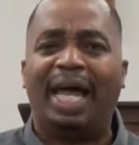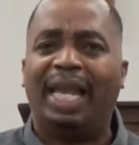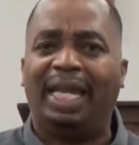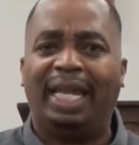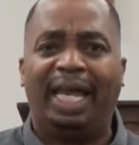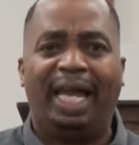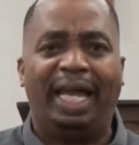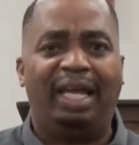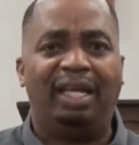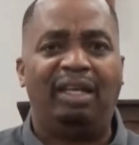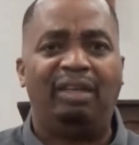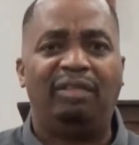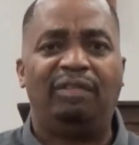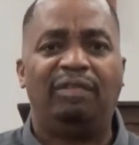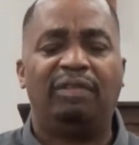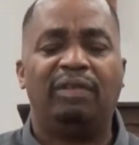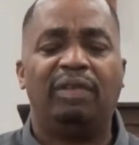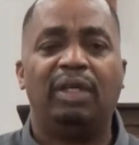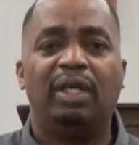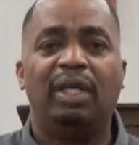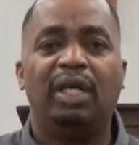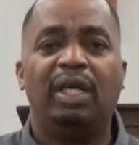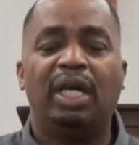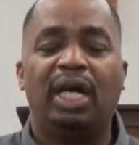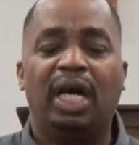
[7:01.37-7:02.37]
life.
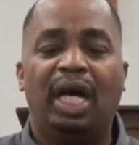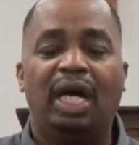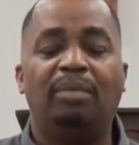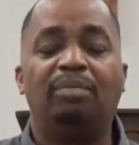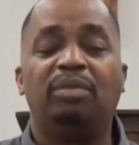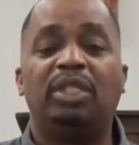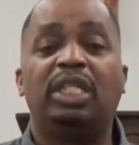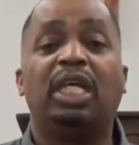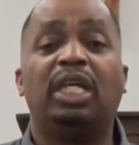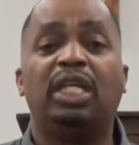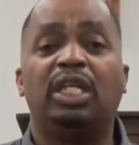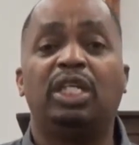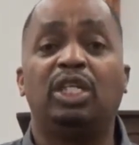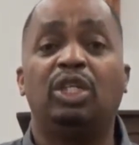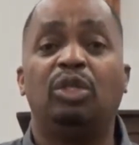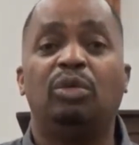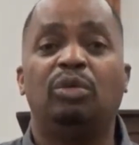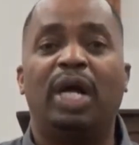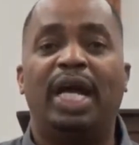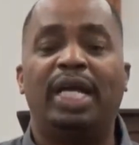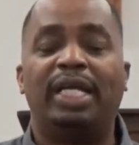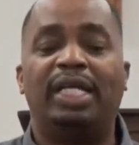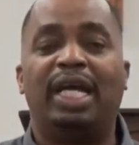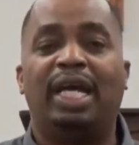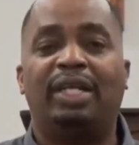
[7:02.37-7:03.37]
I'm telling you
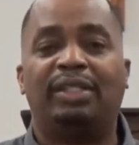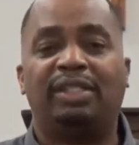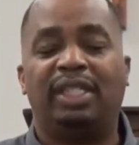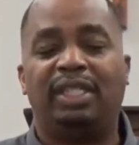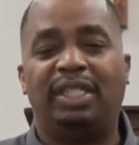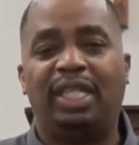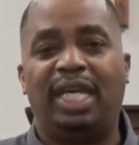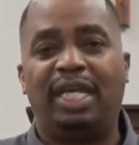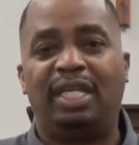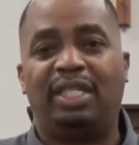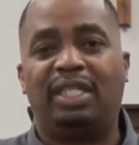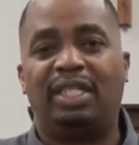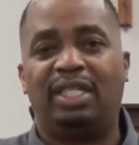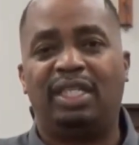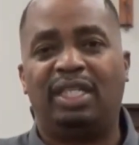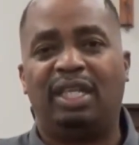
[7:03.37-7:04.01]
right now, today is the,